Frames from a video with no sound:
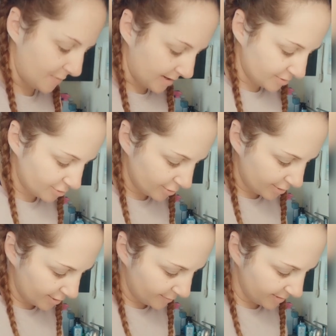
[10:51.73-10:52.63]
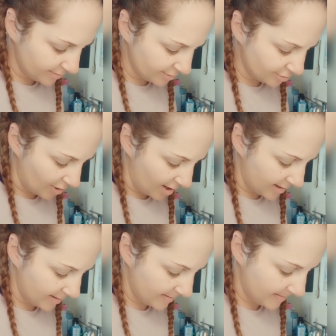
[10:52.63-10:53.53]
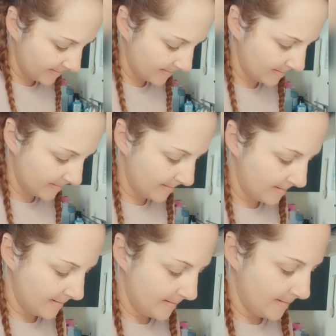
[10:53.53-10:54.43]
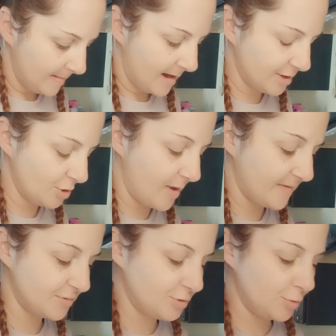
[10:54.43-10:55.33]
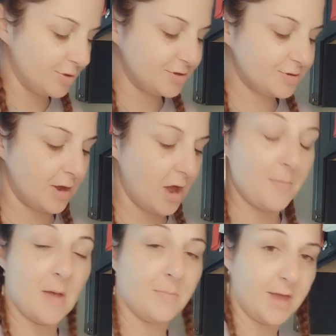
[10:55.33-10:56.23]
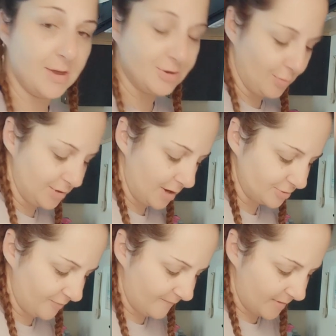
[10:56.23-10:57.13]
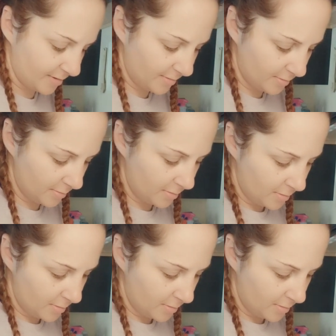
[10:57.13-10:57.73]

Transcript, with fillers: Just making sure they're completely dry. I do have to do the snug up application with DentureFit.